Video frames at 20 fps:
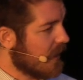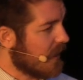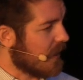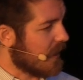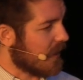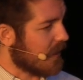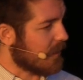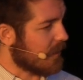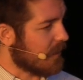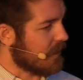
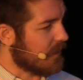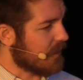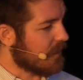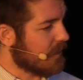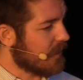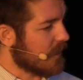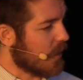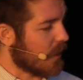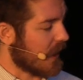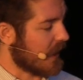um,
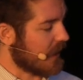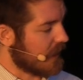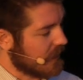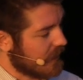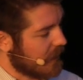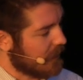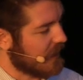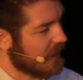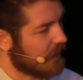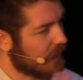or
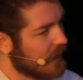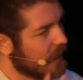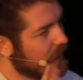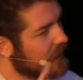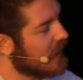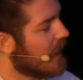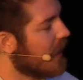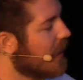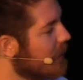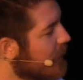like I mean real
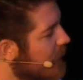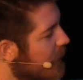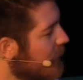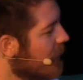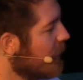time.